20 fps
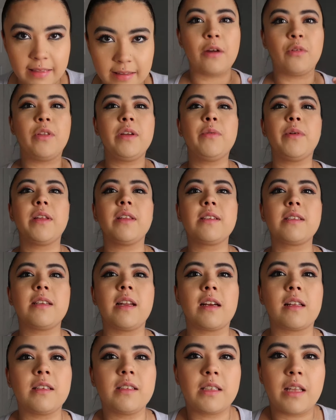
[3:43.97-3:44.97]
I only wear this
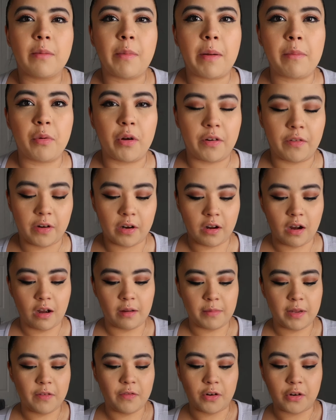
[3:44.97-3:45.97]
necklace that my boyfriend got
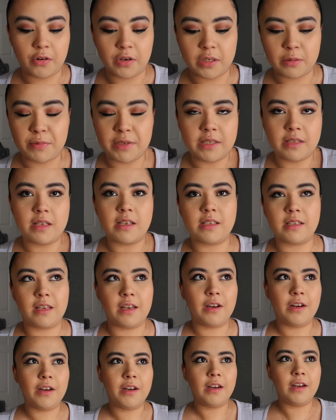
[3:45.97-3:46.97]
me for Christmas this
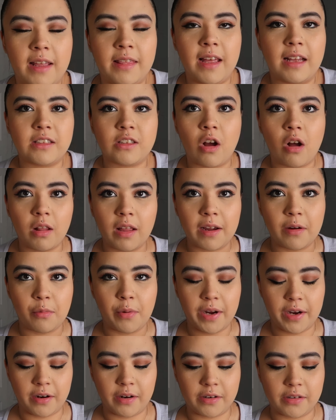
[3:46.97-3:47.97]
year and that's all I
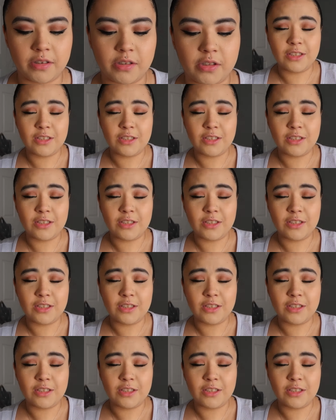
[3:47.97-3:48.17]
wear.